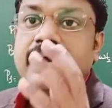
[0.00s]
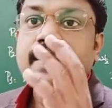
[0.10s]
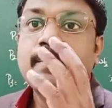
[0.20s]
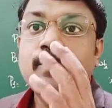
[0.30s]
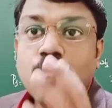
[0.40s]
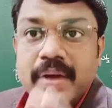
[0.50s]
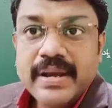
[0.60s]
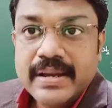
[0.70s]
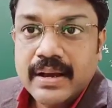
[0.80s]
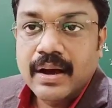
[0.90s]

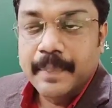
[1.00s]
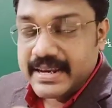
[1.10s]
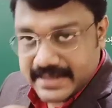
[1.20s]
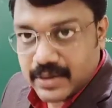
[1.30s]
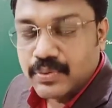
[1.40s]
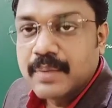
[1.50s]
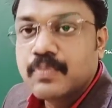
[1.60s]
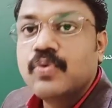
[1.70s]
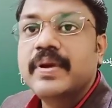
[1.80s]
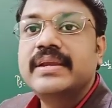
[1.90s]
circular
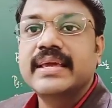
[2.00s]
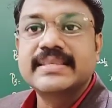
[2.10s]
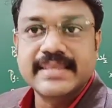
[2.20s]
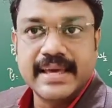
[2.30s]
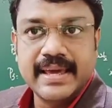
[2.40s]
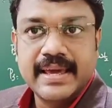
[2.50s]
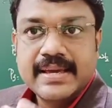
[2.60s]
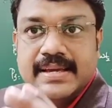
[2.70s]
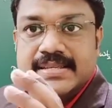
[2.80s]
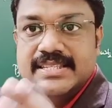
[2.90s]
movement is
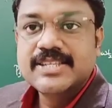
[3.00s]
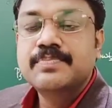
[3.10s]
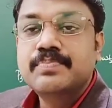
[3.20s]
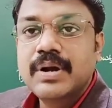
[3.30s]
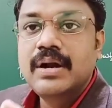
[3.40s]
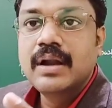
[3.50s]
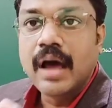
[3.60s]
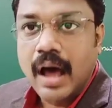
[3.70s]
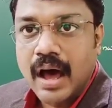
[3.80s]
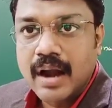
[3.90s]
a simple
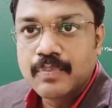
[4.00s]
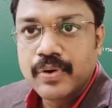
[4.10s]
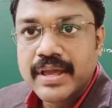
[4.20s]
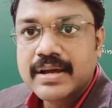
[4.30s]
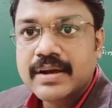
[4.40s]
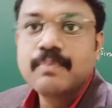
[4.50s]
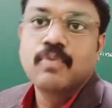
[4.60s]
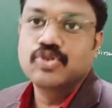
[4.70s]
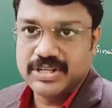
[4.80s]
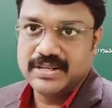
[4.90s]
harmonic
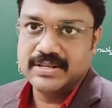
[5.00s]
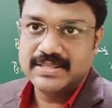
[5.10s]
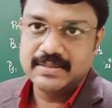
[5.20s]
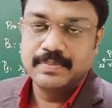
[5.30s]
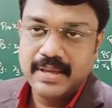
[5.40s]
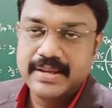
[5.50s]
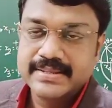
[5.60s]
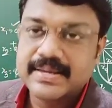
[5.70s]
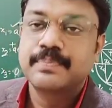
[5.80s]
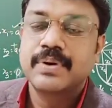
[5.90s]
motion. So it is
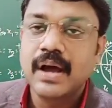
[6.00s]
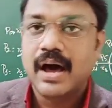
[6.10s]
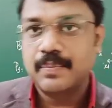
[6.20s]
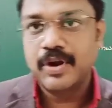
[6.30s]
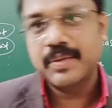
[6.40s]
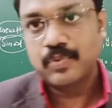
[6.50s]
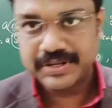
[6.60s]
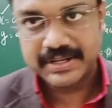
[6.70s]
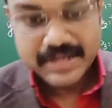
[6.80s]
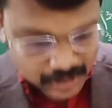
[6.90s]
a simple harmonic
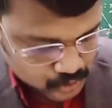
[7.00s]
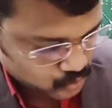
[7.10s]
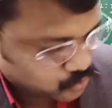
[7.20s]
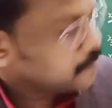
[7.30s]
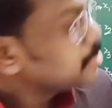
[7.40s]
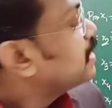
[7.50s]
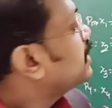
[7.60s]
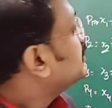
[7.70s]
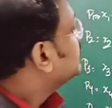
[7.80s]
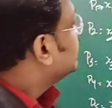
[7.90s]
motion. So
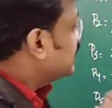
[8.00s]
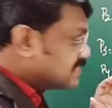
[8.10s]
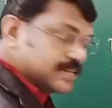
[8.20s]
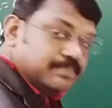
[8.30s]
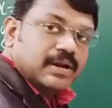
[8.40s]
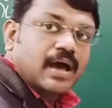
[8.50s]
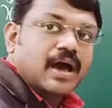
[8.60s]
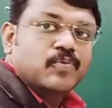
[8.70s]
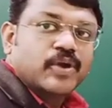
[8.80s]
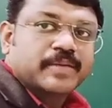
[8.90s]
in simple harmonic